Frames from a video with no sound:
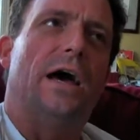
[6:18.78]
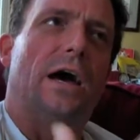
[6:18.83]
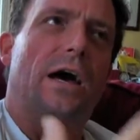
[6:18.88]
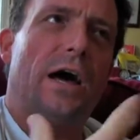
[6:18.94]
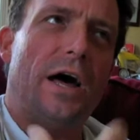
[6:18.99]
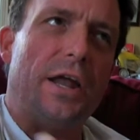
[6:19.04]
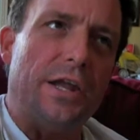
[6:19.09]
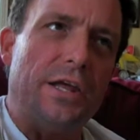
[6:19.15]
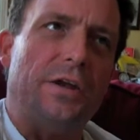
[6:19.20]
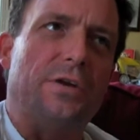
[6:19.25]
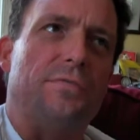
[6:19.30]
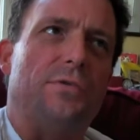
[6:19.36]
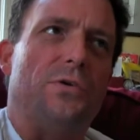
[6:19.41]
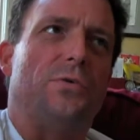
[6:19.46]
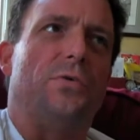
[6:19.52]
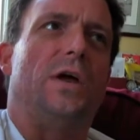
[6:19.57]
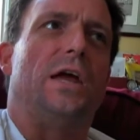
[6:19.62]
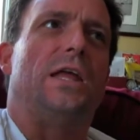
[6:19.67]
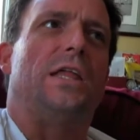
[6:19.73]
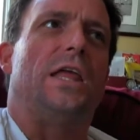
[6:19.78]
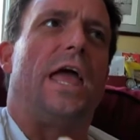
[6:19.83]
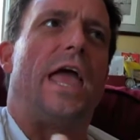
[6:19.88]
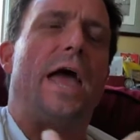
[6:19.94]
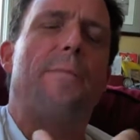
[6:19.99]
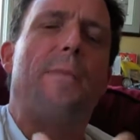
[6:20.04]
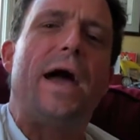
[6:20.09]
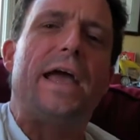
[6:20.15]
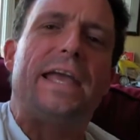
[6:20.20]
an interview.
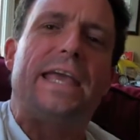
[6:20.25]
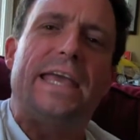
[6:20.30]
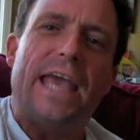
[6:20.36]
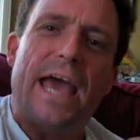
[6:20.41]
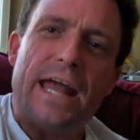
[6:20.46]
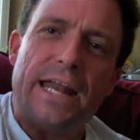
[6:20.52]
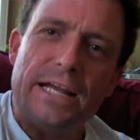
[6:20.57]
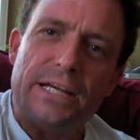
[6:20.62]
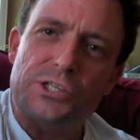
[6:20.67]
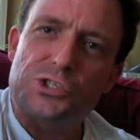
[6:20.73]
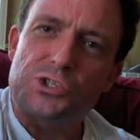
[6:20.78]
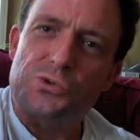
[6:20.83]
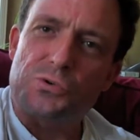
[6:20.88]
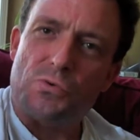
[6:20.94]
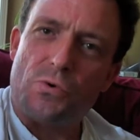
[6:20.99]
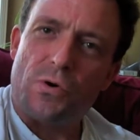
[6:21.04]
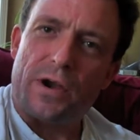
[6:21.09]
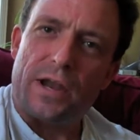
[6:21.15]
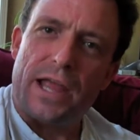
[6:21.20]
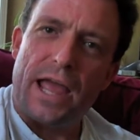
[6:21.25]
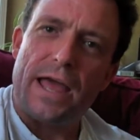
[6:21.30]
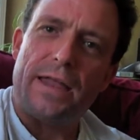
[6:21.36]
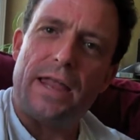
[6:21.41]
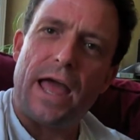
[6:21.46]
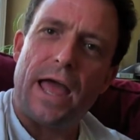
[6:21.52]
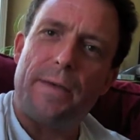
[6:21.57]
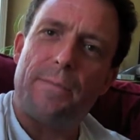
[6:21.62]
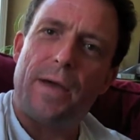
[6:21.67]
Am I getting a story?
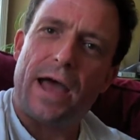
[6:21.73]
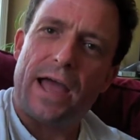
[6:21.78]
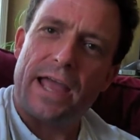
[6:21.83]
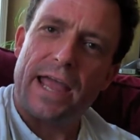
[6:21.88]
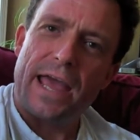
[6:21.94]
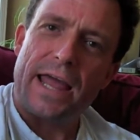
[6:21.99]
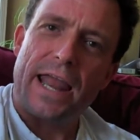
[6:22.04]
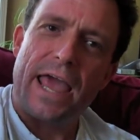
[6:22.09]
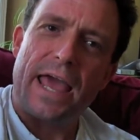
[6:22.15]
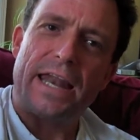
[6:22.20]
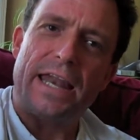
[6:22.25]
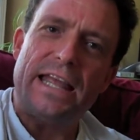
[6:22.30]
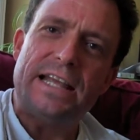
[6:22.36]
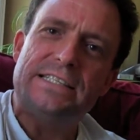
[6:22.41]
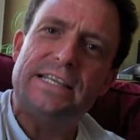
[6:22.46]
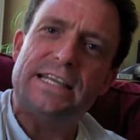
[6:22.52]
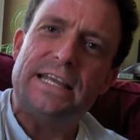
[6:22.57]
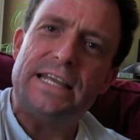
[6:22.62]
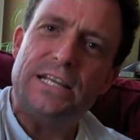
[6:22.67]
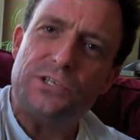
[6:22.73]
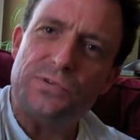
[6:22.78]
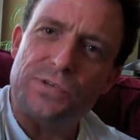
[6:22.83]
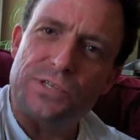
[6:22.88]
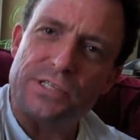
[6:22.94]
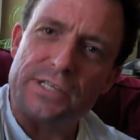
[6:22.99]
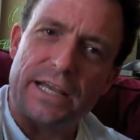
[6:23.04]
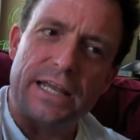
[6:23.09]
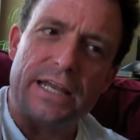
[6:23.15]
Am I and, and is it
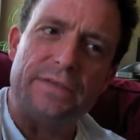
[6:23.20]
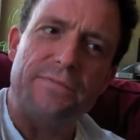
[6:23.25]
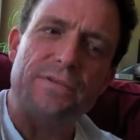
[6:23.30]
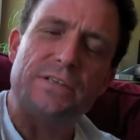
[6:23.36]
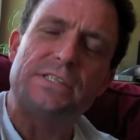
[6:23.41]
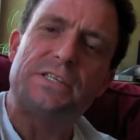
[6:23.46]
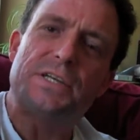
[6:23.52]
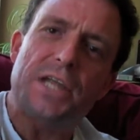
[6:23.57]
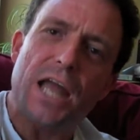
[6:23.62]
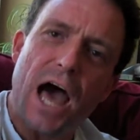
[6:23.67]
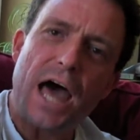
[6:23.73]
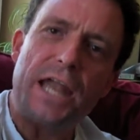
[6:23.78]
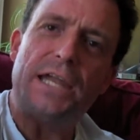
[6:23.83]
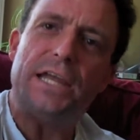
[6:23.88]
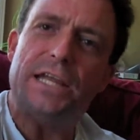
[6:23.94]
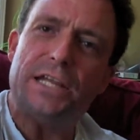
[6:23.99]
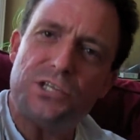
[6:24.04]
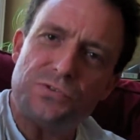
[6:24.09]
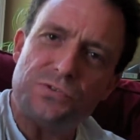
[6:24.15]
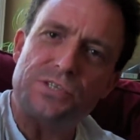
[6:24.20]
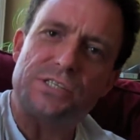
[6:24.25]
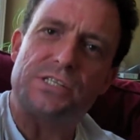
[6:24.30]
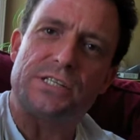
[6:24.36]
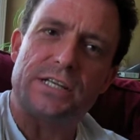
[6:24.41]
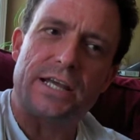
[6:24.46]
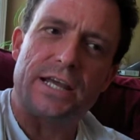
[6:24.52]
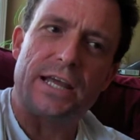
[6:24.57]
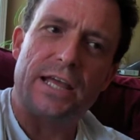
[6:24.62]
interesting? And if it's not
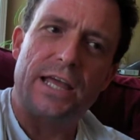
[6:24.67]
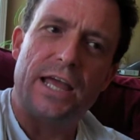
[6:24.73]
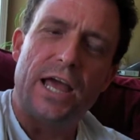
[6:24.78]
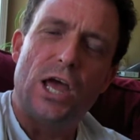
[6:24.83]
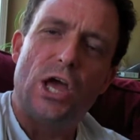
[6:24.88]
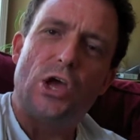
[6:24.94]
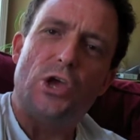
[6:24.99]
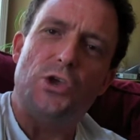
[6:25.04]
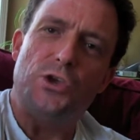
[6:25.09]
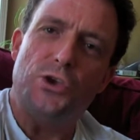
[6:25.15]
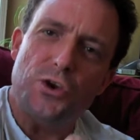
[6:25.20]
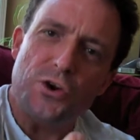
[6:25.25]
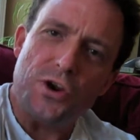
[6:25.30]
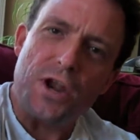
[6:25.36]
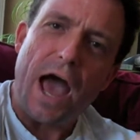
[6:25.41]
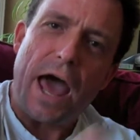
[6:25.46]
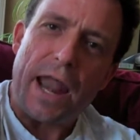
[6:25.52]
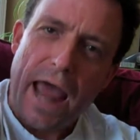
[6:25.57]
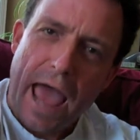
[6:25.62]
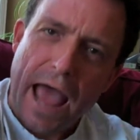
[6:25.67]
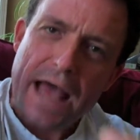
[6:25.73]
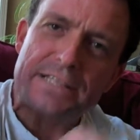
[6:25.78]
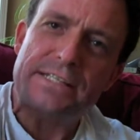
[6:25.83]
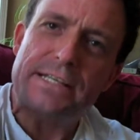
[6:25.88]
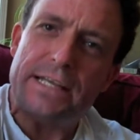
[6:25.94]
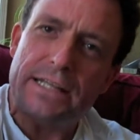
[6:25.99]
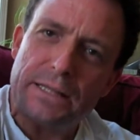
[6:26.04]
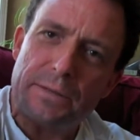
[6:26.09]
interesting, you're not
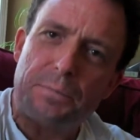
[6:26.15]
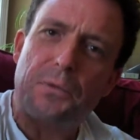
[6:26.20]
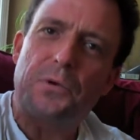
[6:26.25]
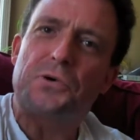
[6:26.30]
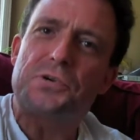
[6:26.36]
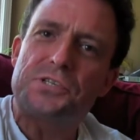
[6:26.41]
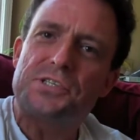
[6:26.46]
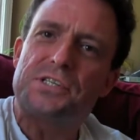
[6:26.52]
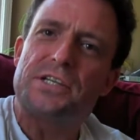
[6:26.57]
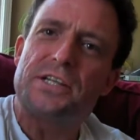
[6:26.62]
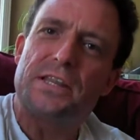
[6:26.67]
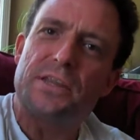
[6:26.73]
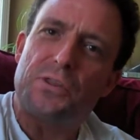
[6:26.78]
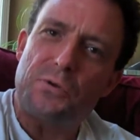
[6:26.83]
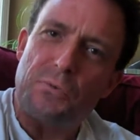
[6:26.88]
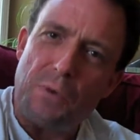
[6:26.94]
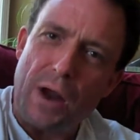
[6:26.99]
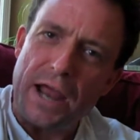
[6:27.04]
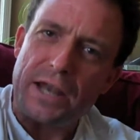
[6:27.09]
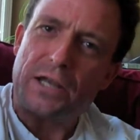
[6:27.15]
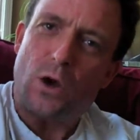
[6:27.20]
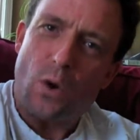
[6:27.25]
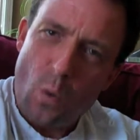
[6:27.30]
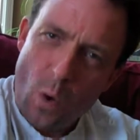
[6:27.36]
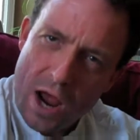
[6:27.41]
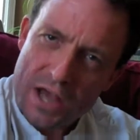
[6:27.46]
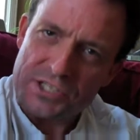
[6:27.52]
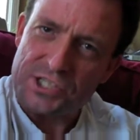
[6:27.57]
asking the person the right
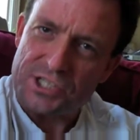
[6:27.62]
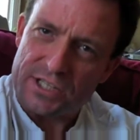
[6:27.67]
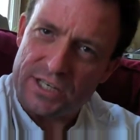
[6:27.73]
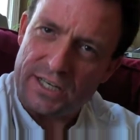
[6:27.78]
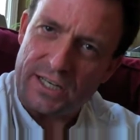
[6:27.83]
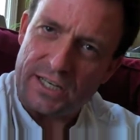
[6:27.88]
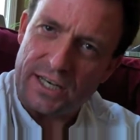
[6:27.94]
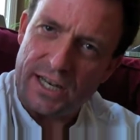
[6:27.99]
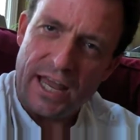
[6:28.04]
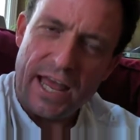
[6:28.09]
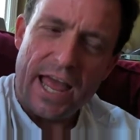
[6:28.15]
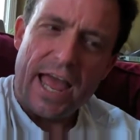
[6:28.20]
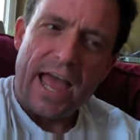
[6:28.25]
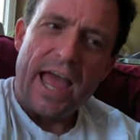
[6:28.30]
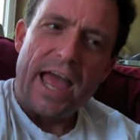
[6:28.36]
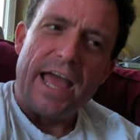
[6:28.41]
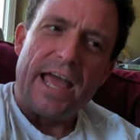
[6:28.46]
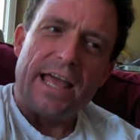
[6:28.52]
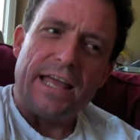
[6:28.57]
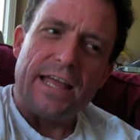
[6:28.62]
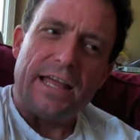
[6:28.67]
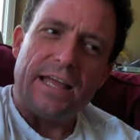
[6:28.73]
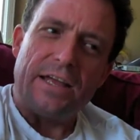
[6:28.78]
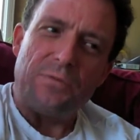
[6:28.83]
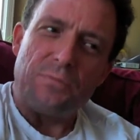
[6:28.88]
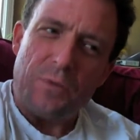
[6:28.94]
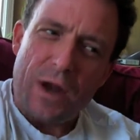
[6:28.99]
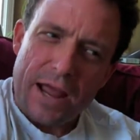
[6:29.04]
question.
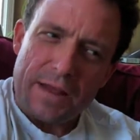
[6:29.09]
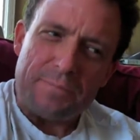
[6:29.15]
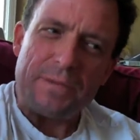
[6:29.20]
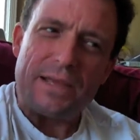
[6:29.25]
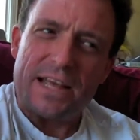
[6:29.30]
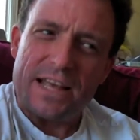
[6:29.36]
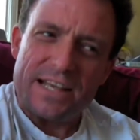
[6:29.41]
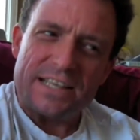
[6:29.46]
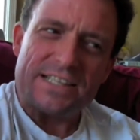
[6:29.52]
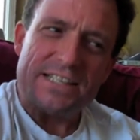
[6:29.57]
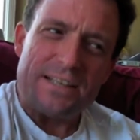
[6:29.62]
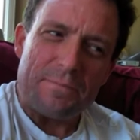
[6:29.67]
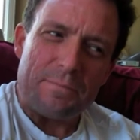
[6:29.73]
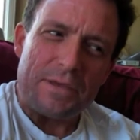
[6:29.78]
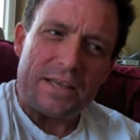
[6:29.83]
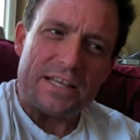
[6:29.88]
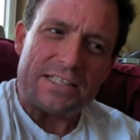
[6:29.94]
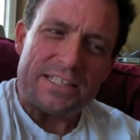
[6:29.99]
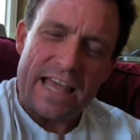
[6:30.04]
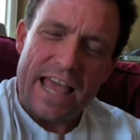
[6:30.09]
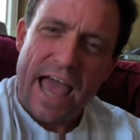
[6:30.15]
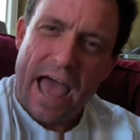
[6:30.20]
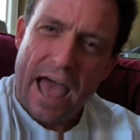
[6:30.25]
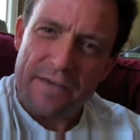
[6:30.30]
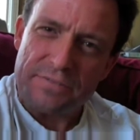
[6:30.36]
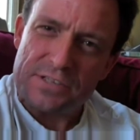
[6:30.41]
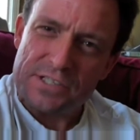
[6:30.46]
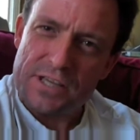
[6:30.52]
Right? Because because they
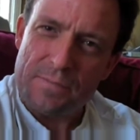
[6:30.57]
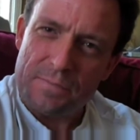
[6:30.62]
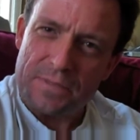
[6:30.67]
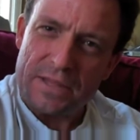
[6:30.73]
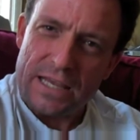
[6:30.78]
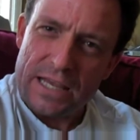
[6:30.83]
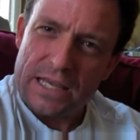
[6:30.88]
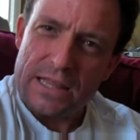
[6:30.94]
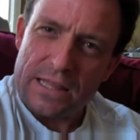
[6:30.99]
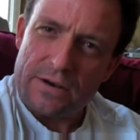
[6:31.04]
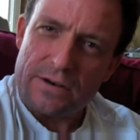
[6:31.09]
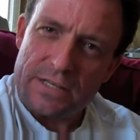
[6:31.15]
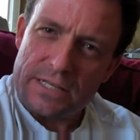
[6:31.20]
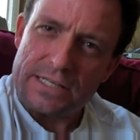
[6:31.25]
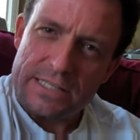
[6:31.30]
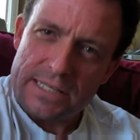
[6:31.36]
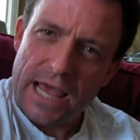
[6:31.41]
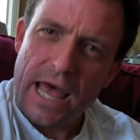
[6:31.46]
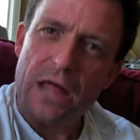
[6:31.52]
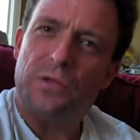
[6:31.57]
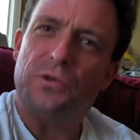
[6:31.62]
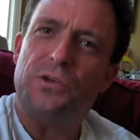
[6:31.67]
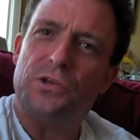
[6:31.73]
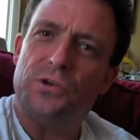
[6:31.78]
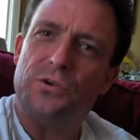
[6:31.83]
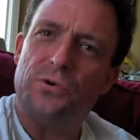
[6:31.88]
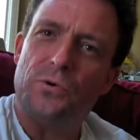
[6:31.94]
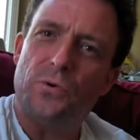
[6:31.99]
have something in there to tell
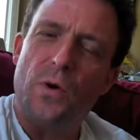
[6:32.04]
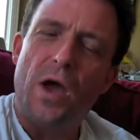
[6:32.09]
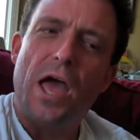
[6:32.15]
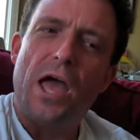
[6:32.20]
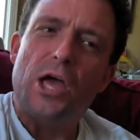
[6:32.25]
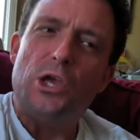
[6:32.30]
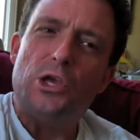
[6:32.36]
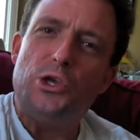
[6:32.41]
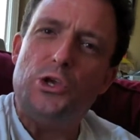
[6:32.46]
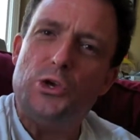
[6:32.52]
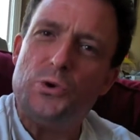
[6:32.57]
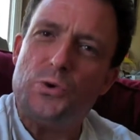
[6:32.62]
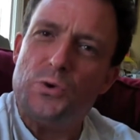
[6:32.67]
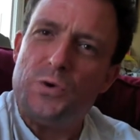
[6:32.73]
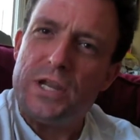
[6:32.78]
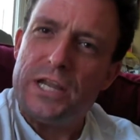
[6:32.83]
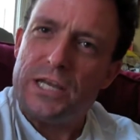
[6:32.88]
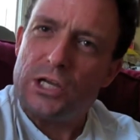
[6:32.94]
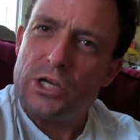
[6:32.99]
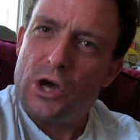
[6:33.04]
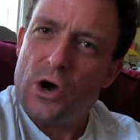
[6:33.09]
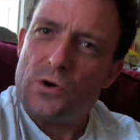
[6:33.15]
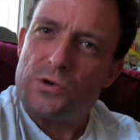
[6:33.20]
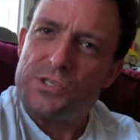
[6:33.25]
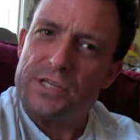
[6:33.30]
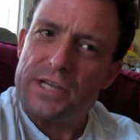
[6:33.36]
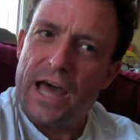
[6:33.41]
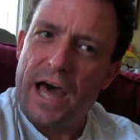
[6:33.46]
you. You need to
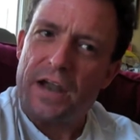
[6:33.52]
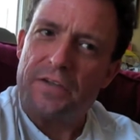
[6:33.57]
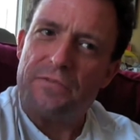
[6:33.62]
coax it out of